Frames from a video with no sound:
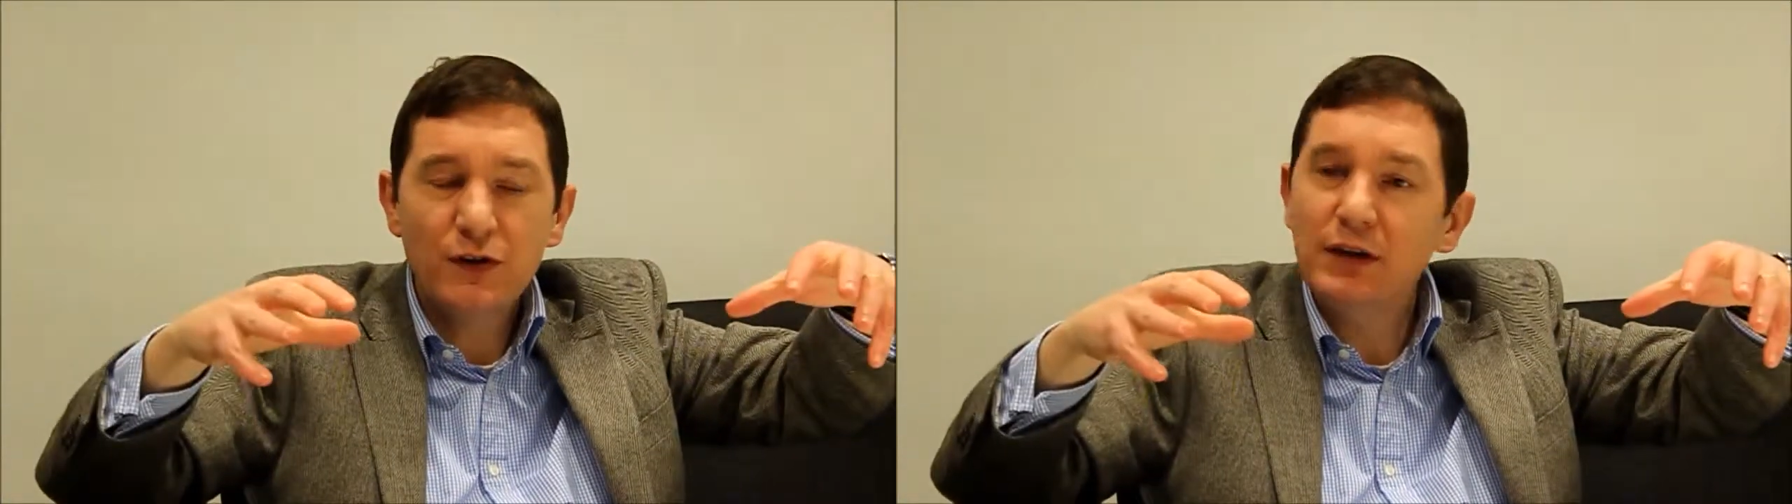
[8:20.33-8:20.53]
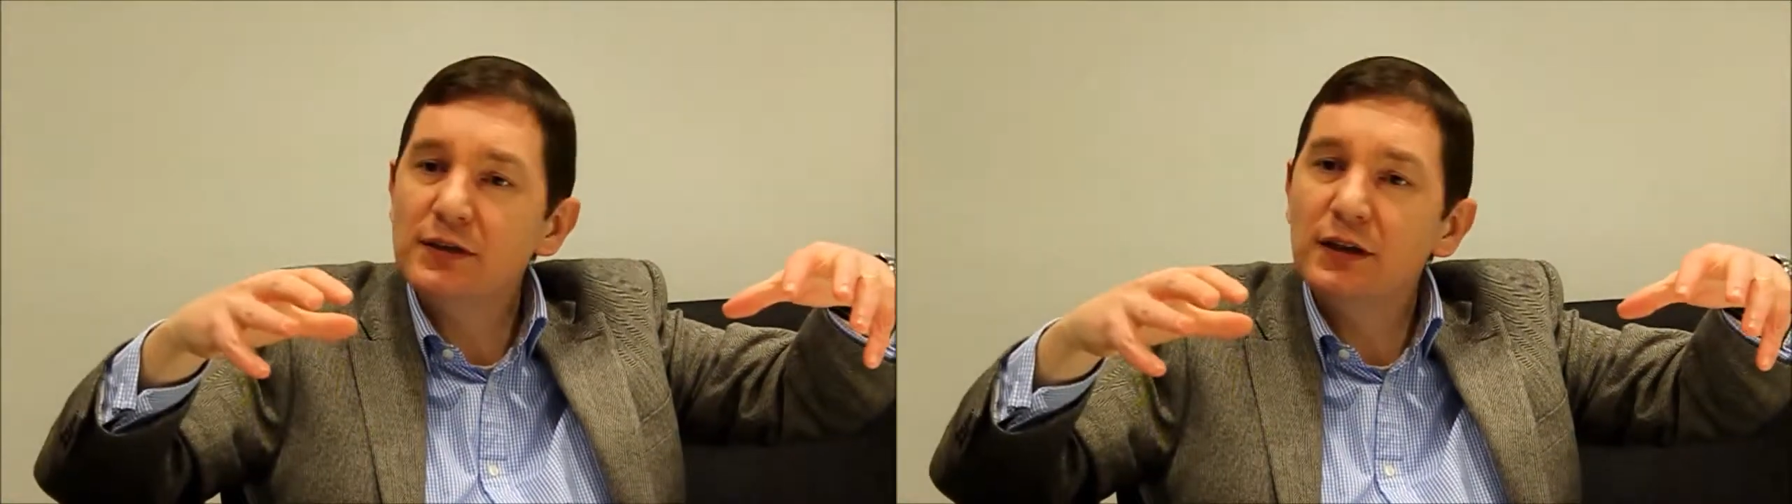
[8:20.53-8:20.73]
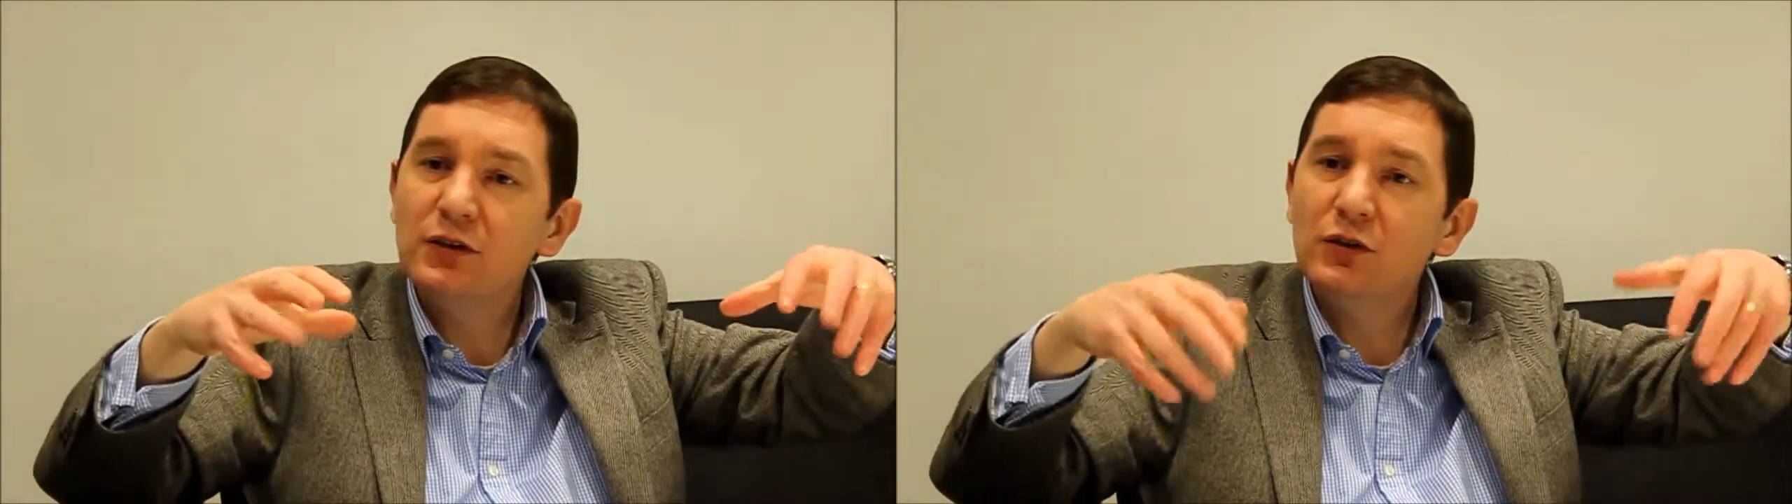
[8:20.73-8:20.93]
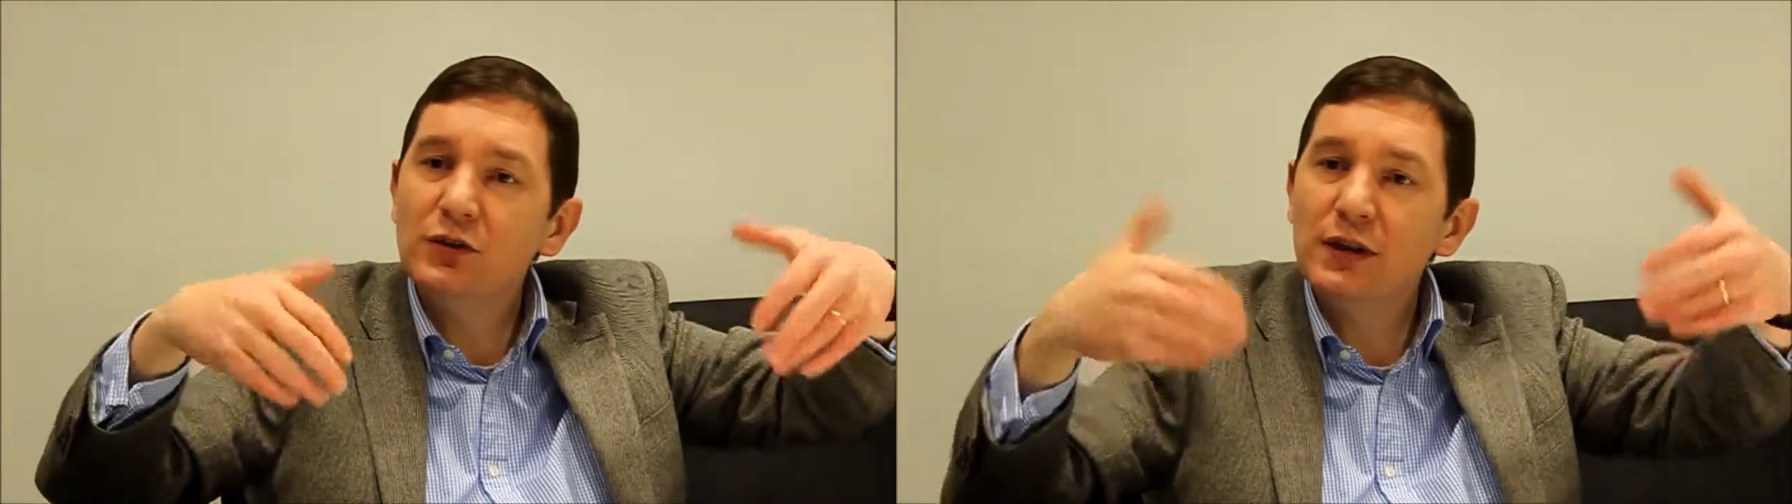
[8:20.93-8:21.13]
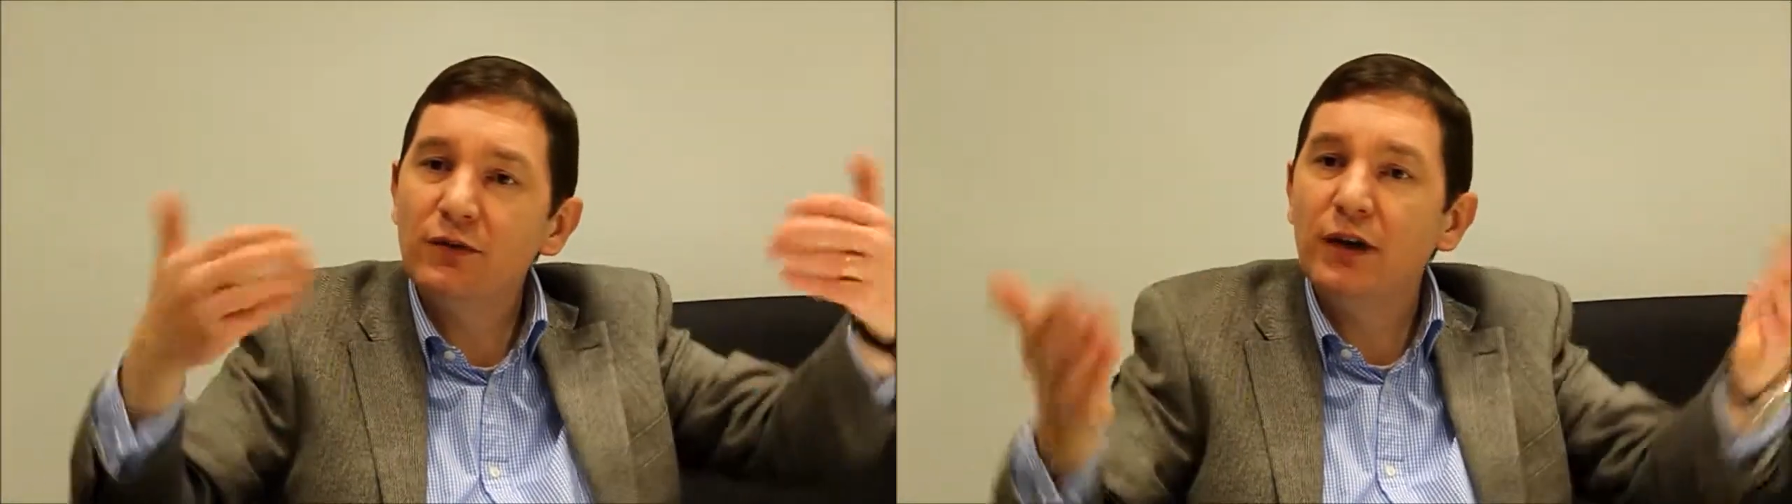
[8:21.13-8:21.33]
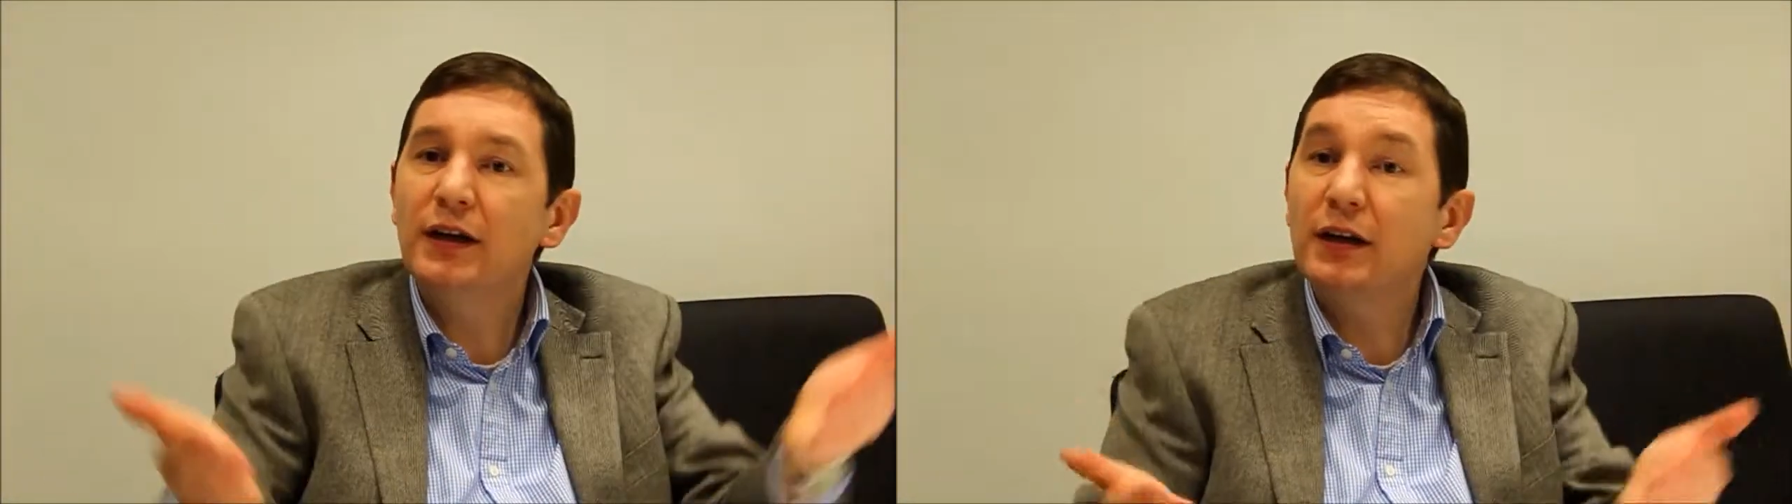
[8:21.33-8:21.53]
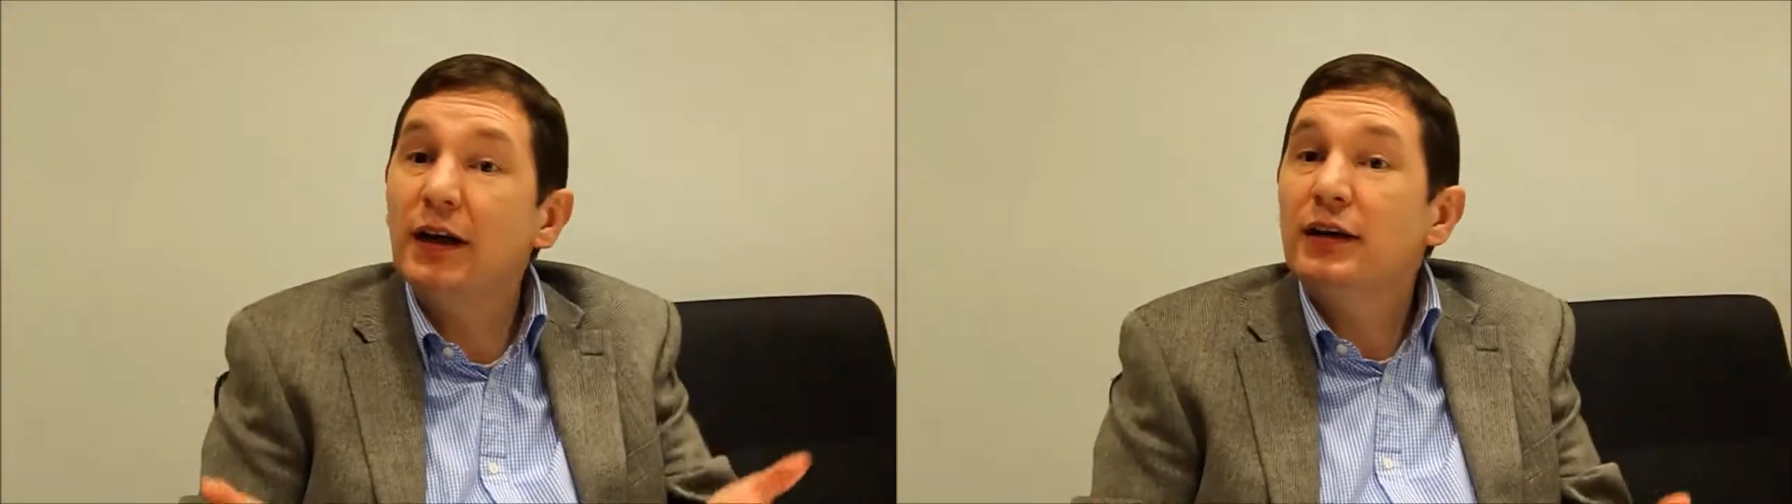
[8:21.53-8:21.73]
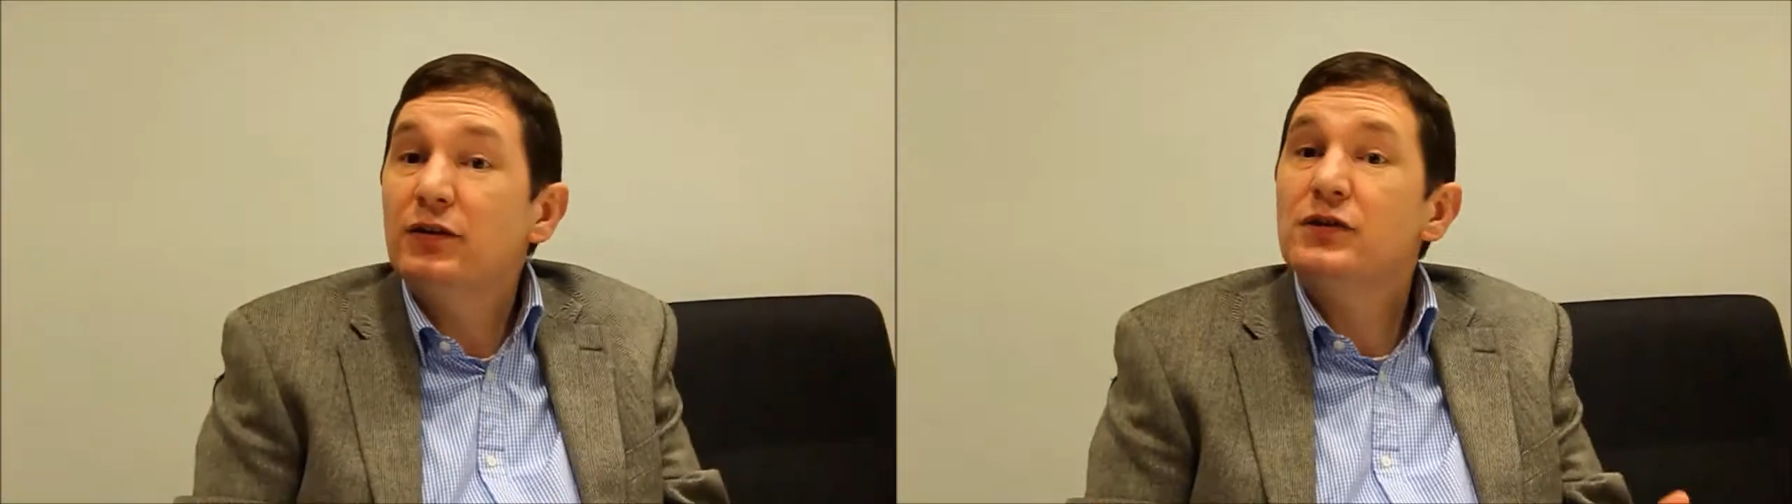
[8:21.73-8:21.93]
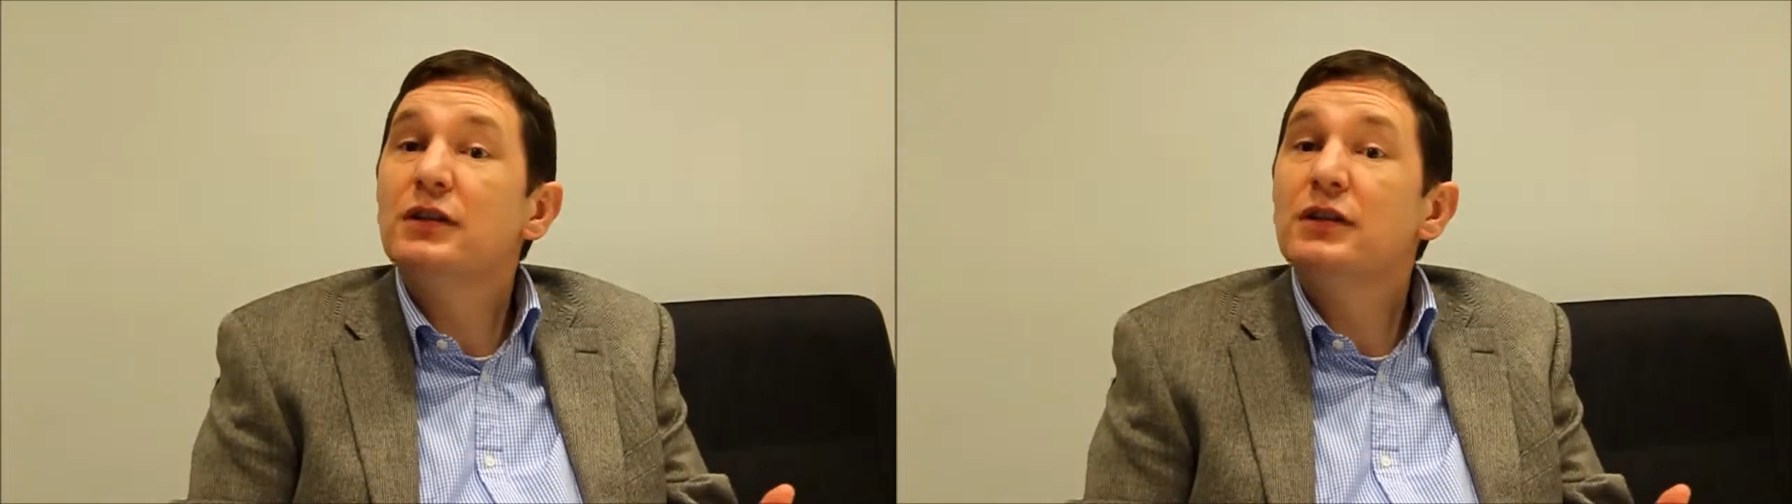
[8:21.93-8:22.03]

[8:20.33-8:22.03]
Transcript: things they do is they find connectors.